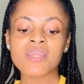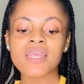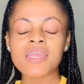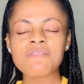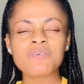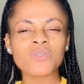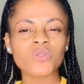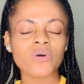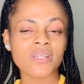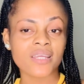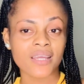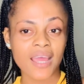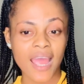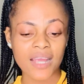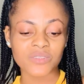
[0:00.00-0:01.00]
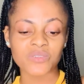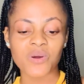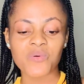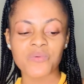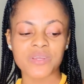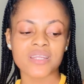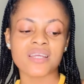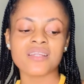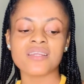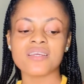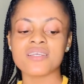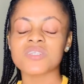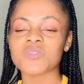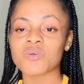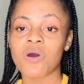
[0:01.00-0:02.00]
Even though the hydroquinone
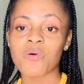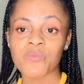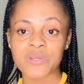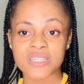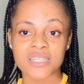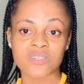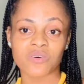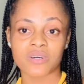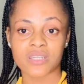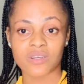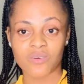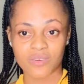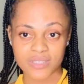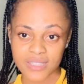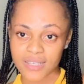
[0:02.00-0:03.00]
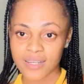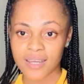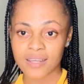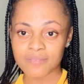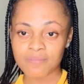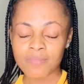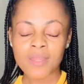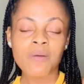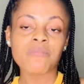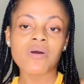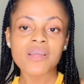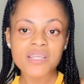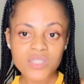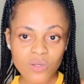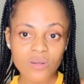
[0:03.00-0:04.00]
is not written on the container,
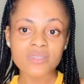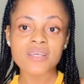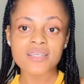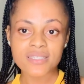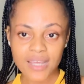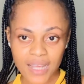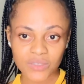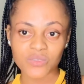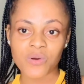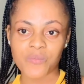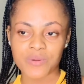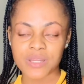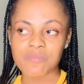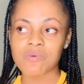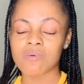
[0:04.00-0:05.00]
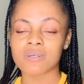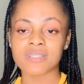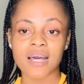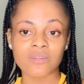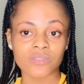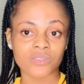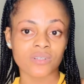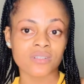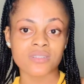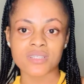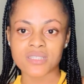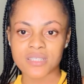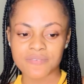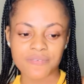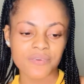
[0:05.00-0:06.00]
but it contains hydroquinone, because that lotion
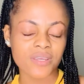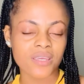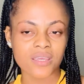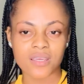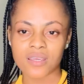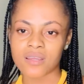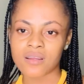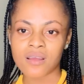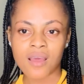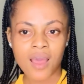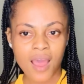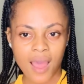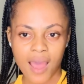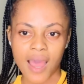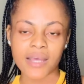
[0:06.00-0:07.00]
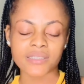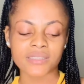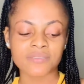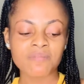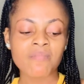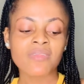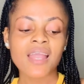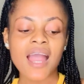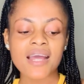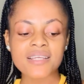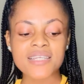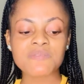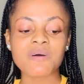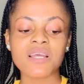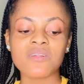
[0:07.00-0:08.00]
is freaky harsh, and
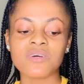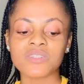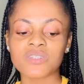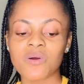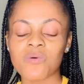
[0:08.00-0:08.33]
this body lotion